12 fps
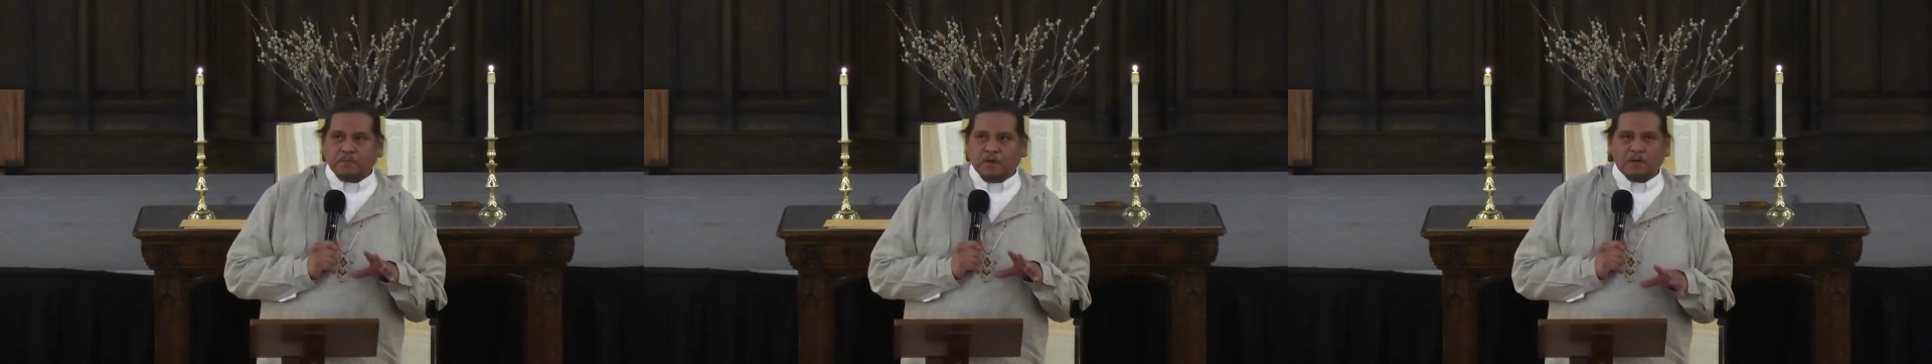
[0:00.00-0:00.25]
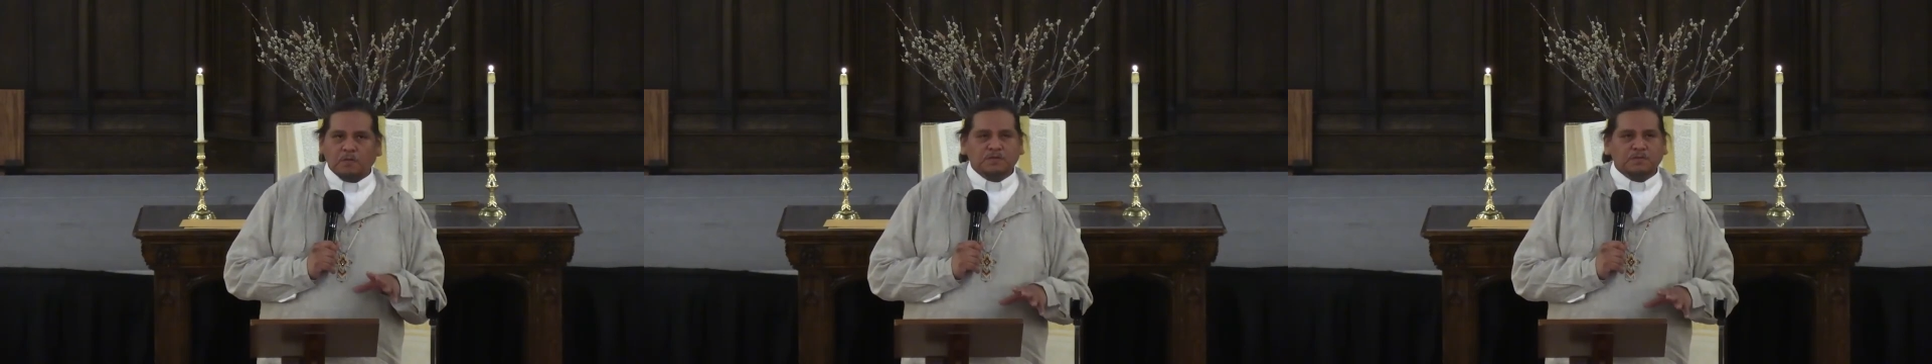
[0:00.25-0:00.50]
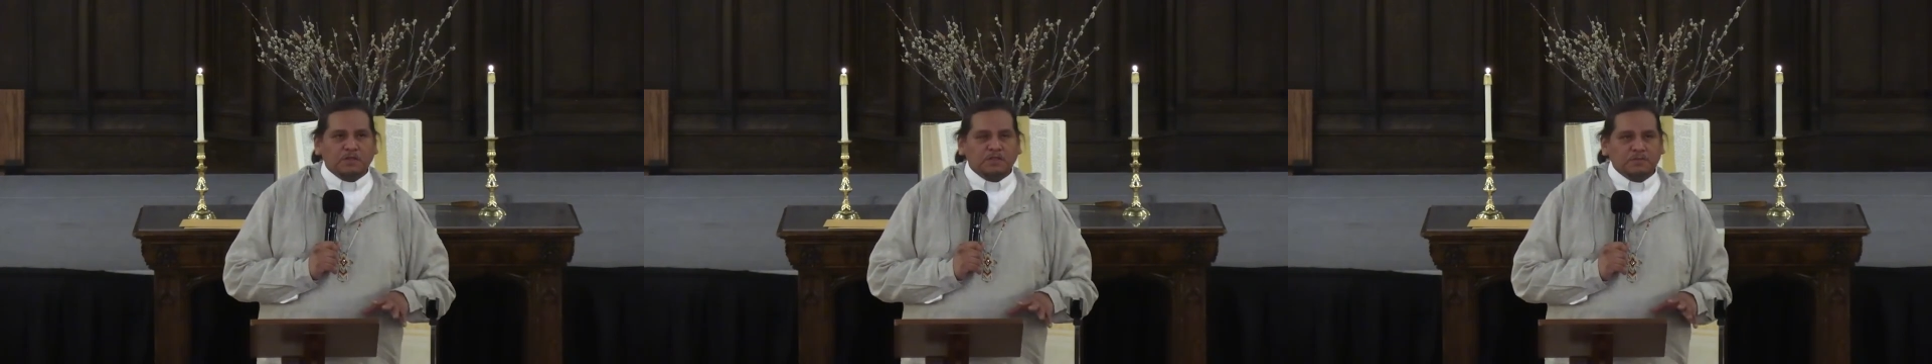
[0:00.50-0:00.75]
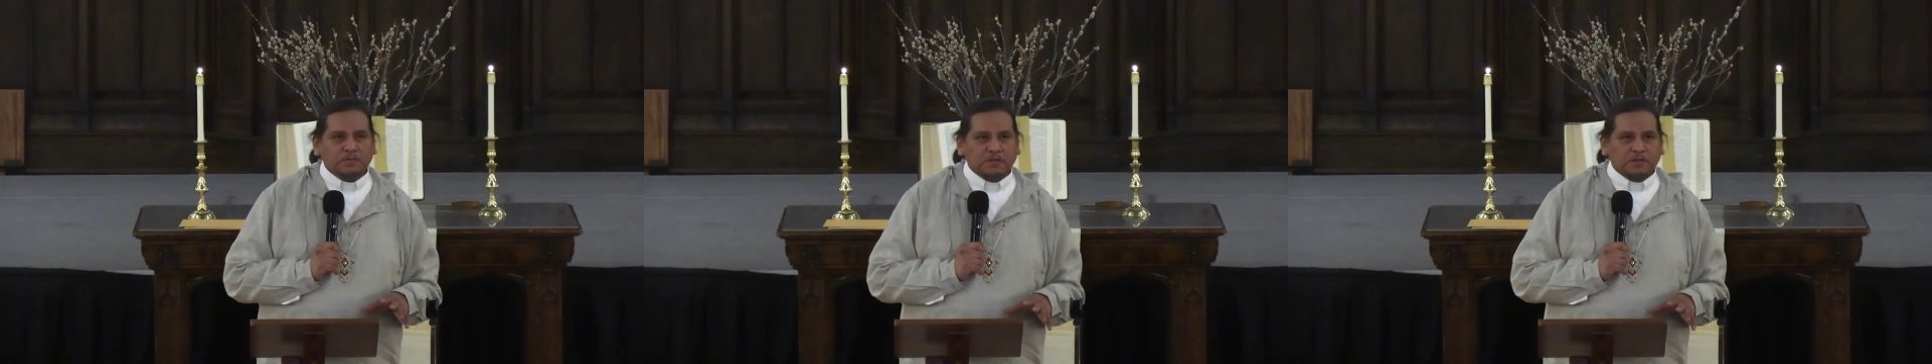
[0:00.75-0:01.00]
our
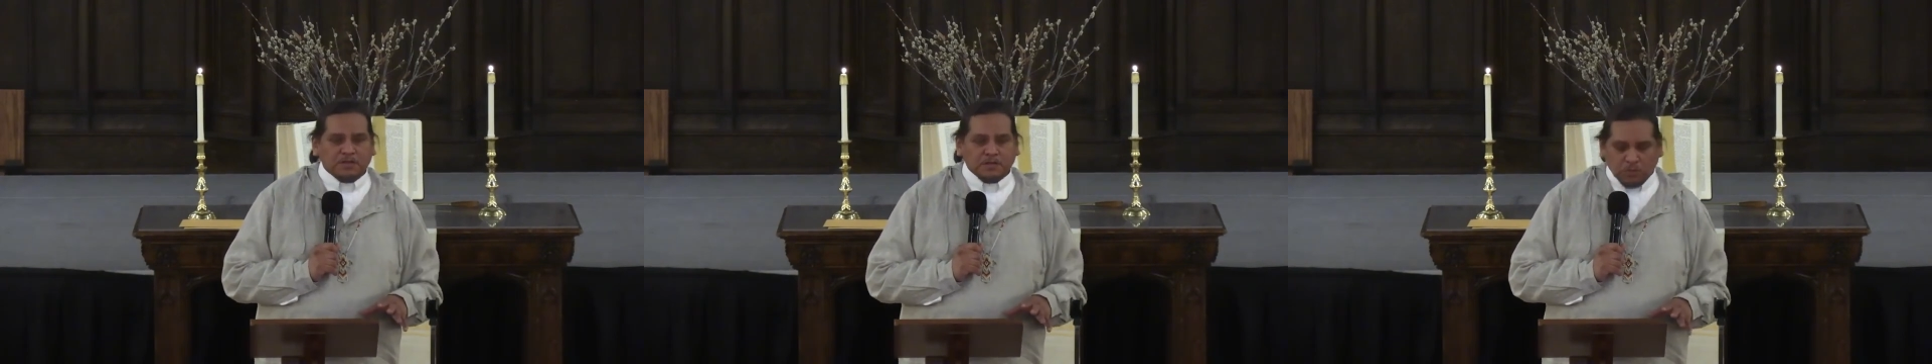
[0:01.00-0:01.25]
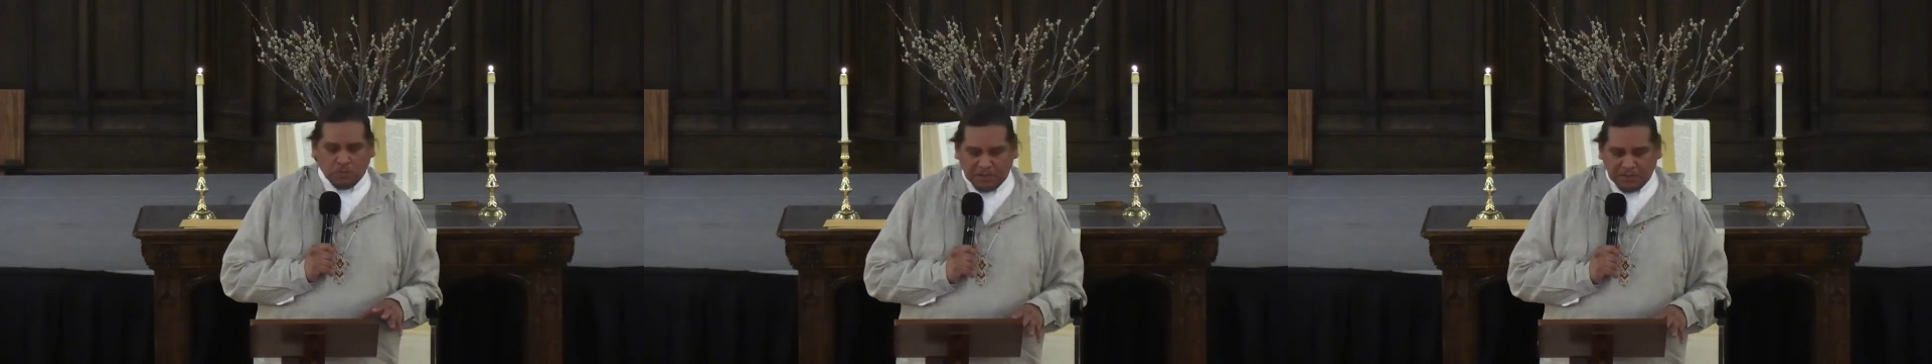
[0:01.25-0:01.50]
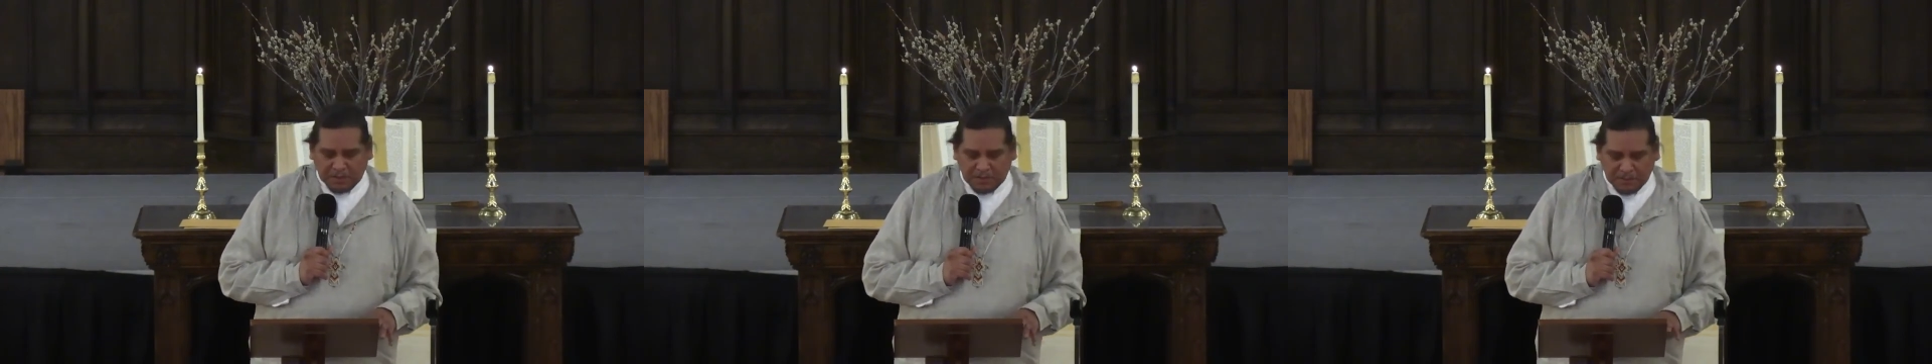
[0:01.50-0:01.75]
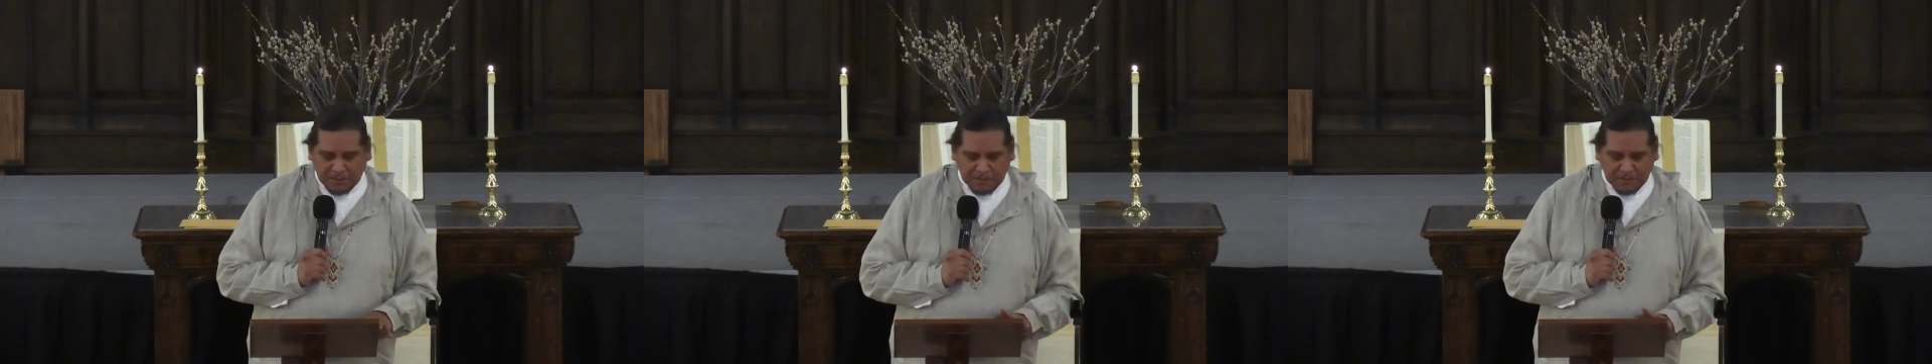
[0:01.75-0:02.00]
responsibility to one another.